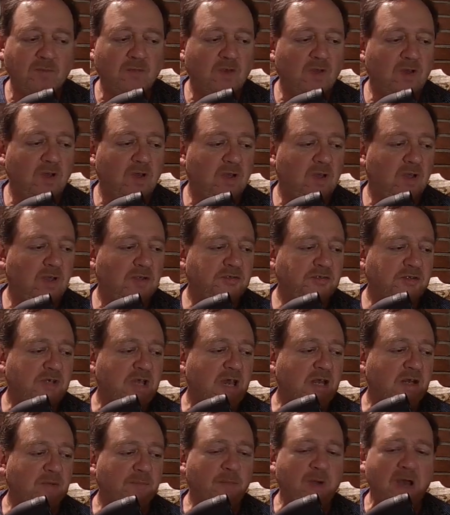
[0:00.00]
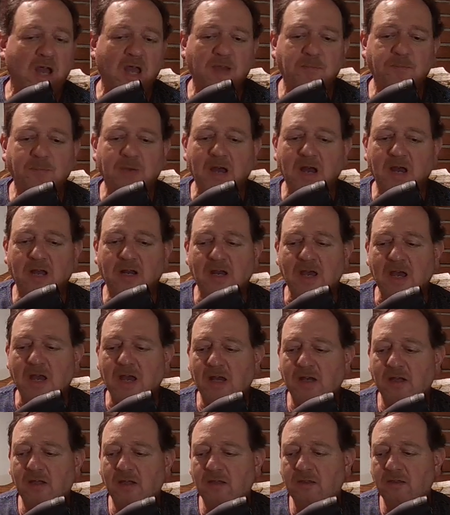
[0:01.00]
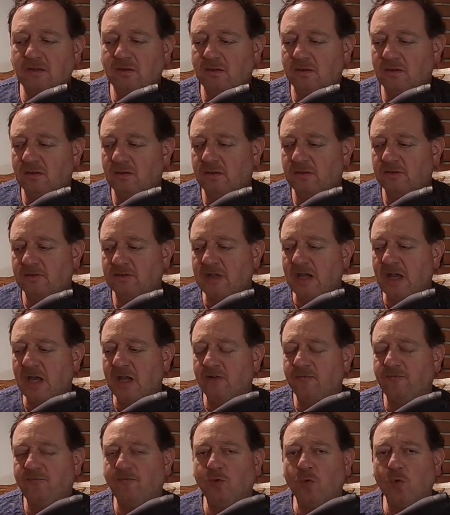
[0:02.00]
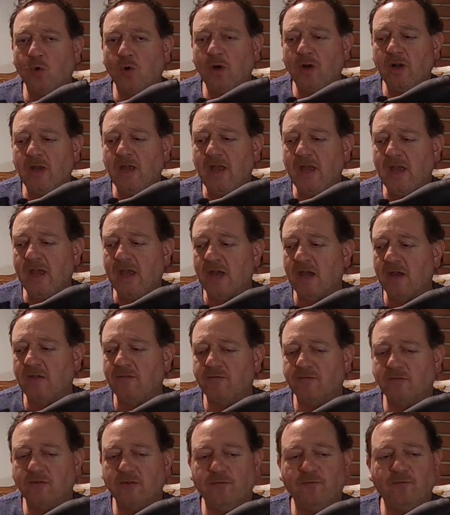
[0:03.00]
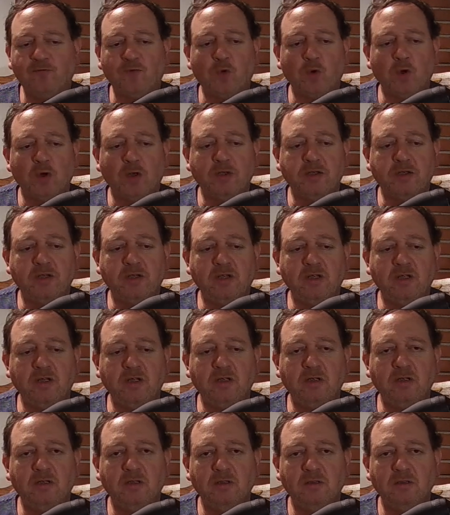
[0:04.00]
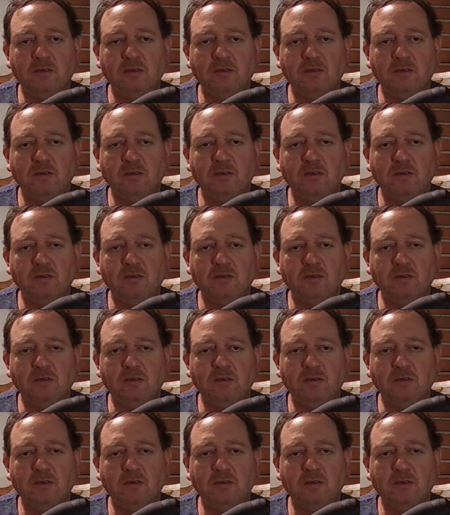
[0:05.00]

It's got a bipod on it. It's got a 4.5 to 14.